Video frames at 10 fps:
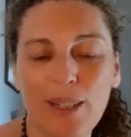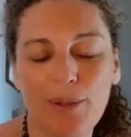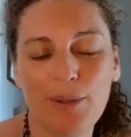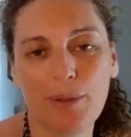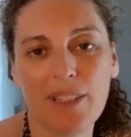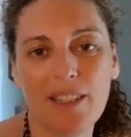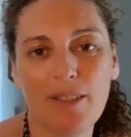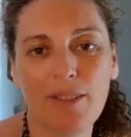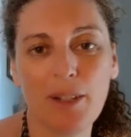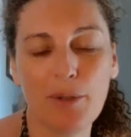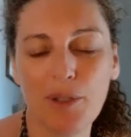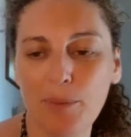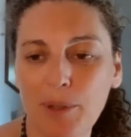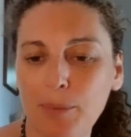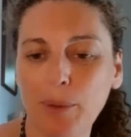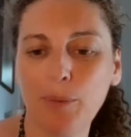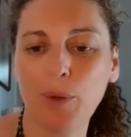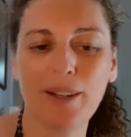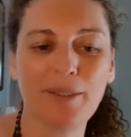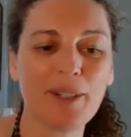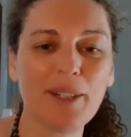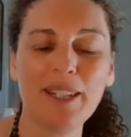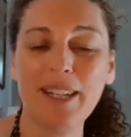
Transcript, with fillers: Not necessarily Christmas, but whatever.